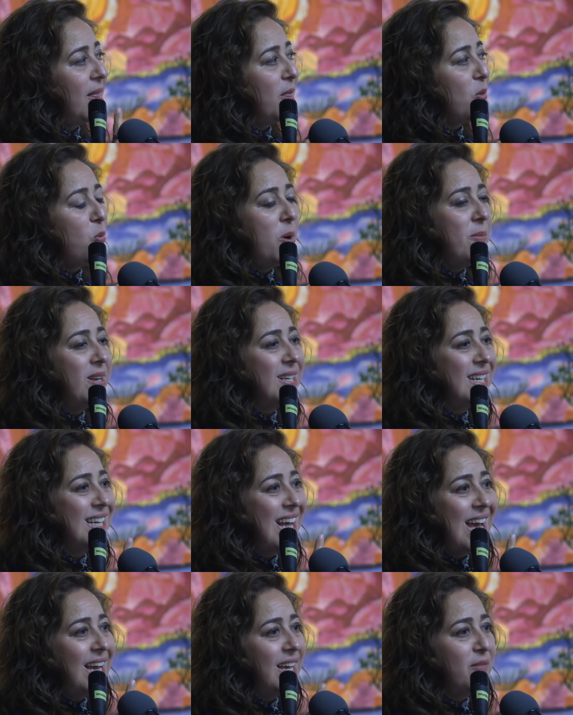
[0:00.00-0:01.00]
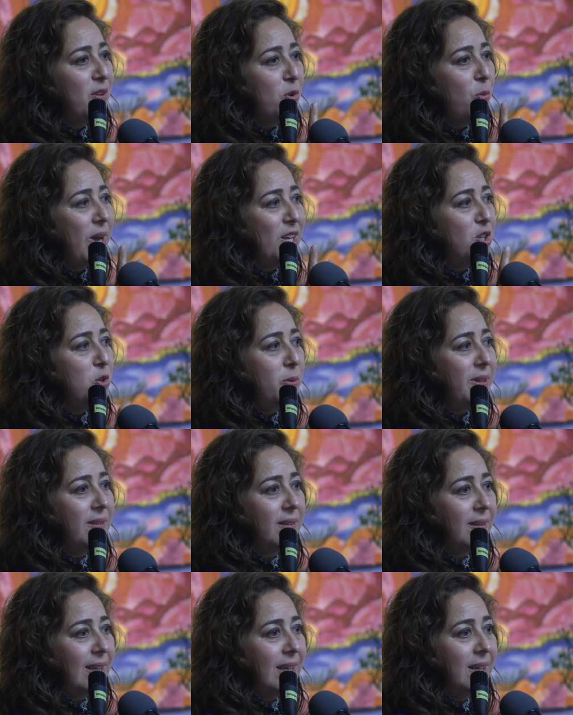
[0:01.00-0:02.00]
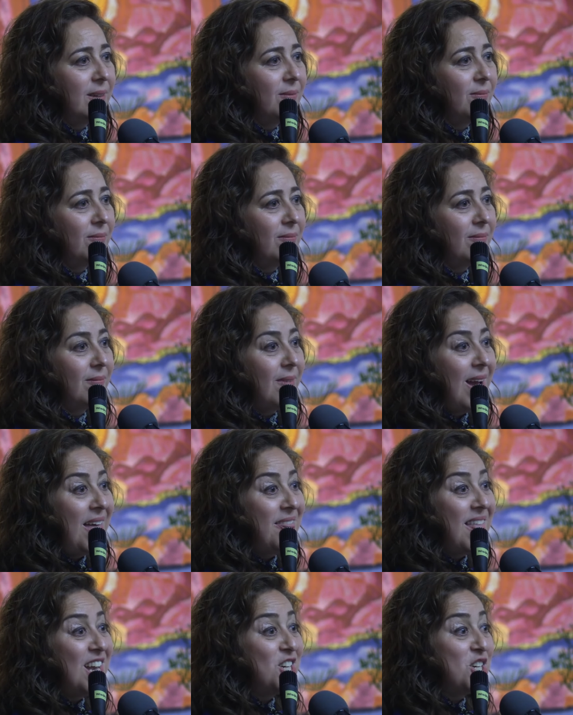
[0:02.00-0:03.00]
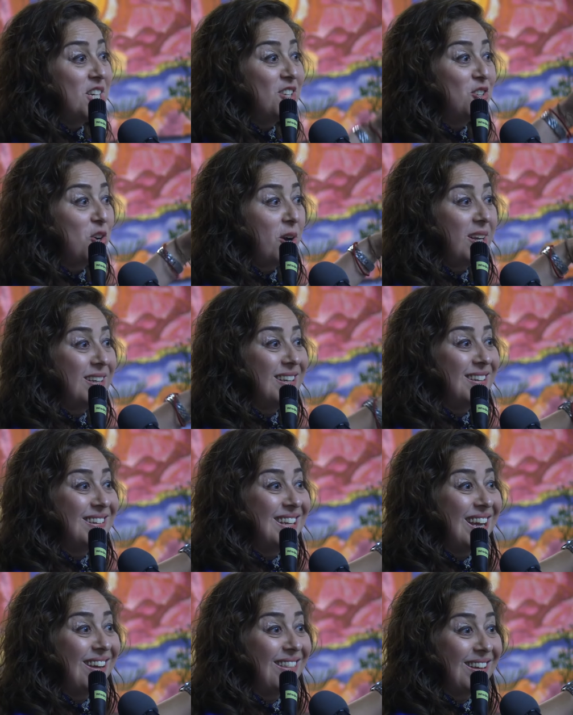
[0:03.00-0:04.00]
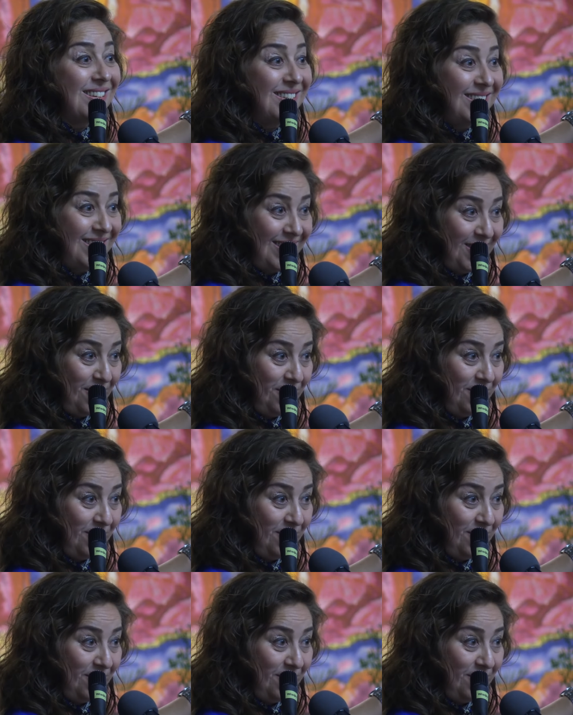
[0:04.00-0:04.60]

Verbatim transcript: women today give it away too easily. And then she started to sing this.